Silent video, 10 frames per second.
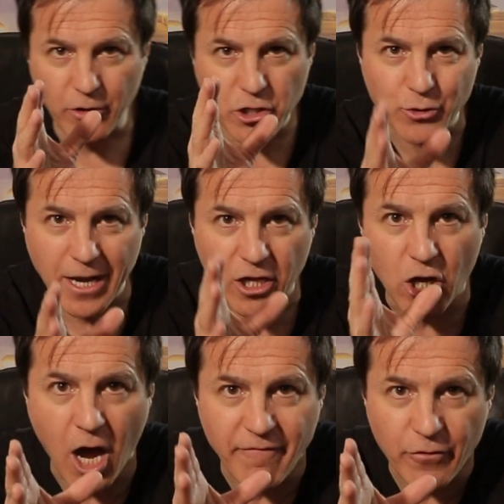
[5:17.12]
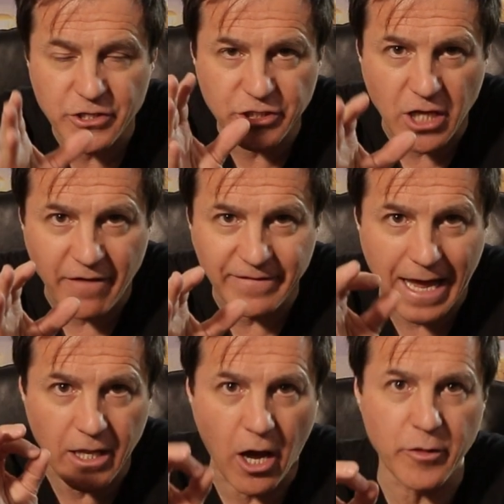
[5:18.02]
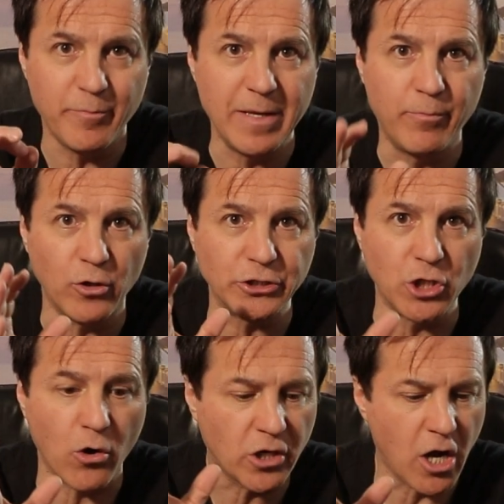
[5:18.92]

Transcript: going to try to cover stuff that other people don't